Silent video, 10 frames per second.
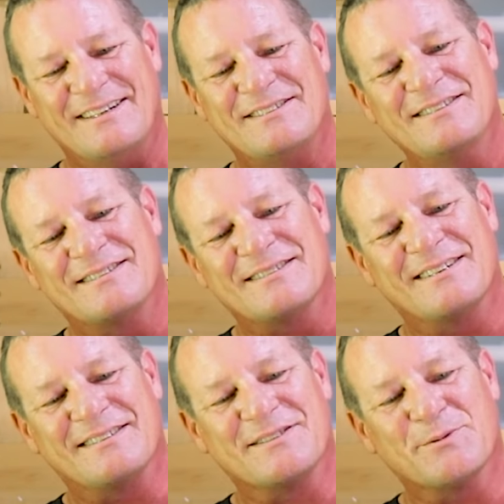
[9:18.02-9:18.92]
she's
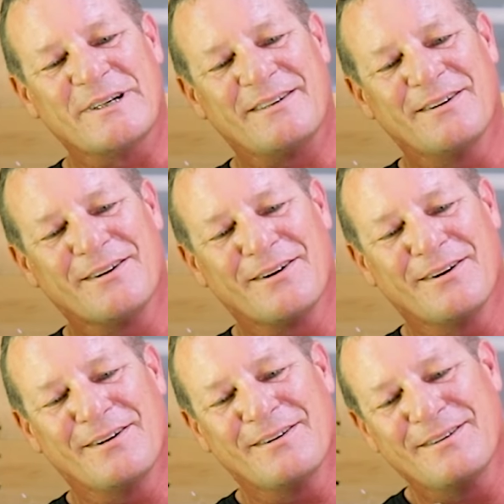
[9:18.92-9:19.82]
such a sweet
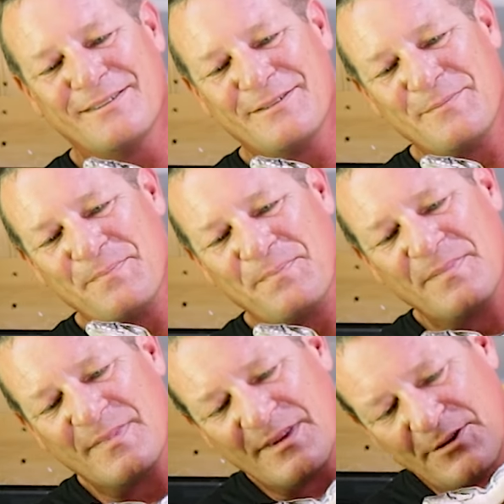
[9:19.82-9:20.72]
girl.
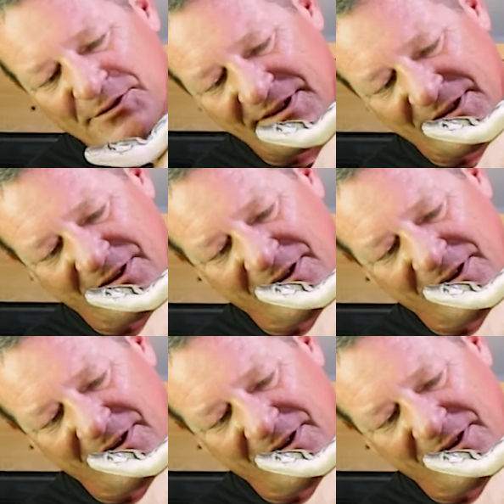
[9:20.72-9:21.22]
You're such a